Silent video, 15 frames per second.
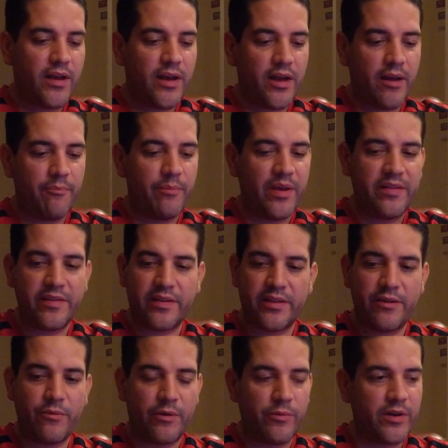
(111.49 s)
Um,
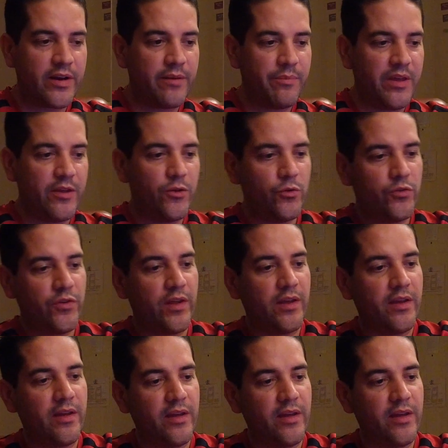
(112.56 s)
basically, what we're going to be using